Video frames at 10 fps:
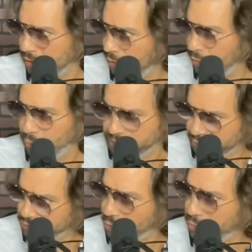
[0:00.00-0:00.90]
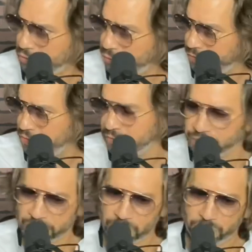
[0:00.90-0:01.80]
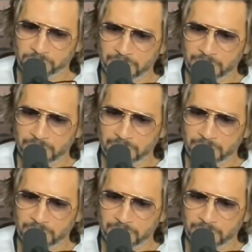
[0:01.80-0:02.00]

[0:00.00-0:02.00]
In other words, there's no restrictions, there's no